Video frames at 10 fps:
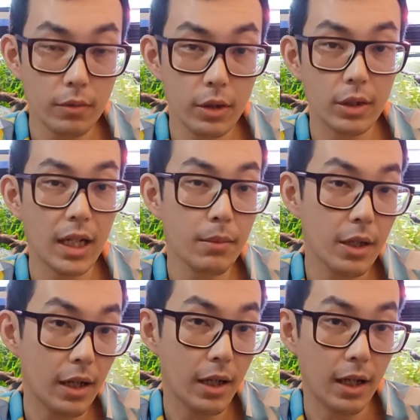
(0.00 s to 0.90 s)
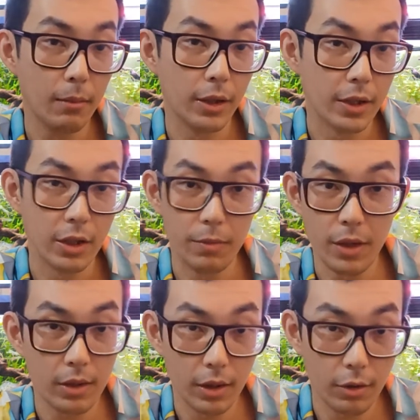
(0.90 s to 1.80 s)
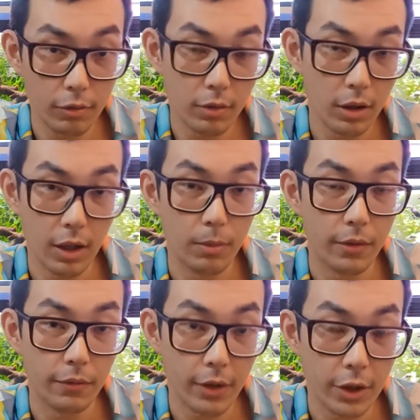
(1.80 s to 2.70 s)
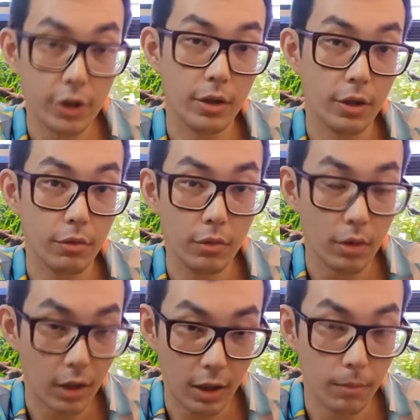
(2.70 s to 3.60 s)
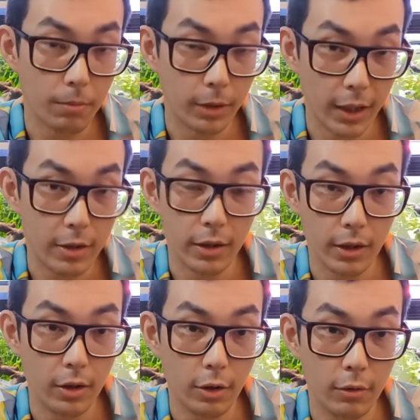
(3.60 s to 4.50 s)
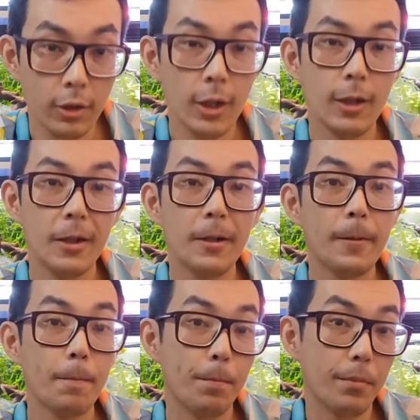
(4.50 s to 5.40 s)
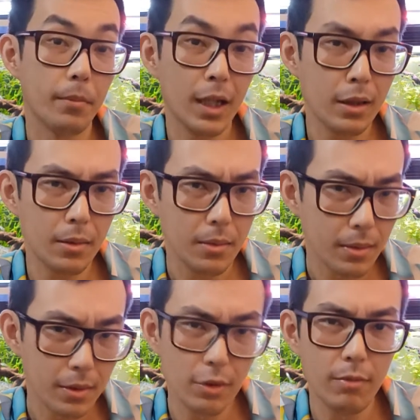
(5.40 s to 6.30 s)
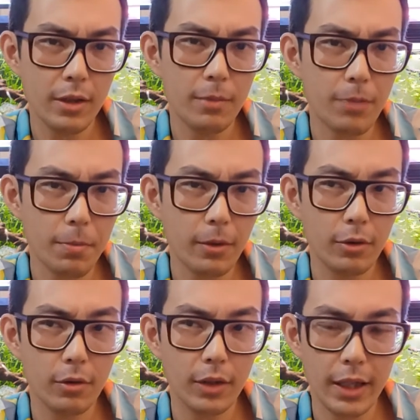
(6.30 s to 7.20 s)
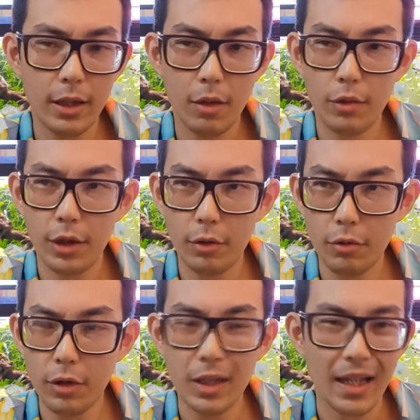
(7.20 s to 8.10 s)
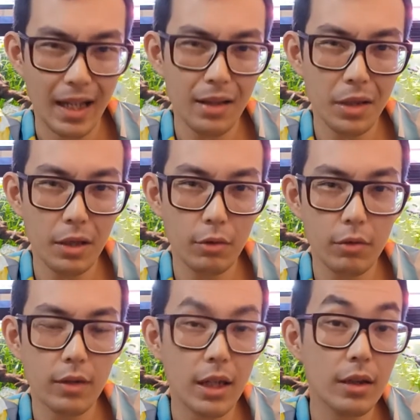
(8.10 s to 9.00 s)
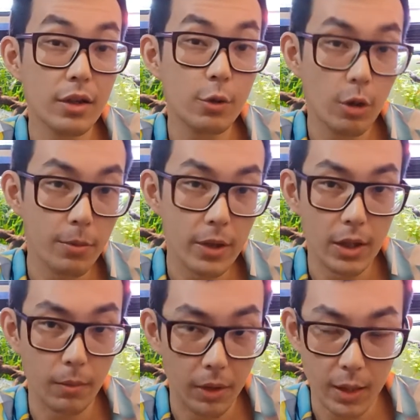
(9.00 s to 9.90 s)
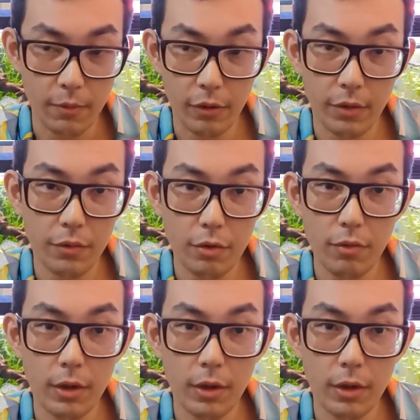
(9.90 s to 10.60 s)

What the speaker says: time they are harmless. It means they do not harm the fish, they do not harm plants, let alone. But so many people don't like how they look, and they look rather disturbing sometimes for the viewer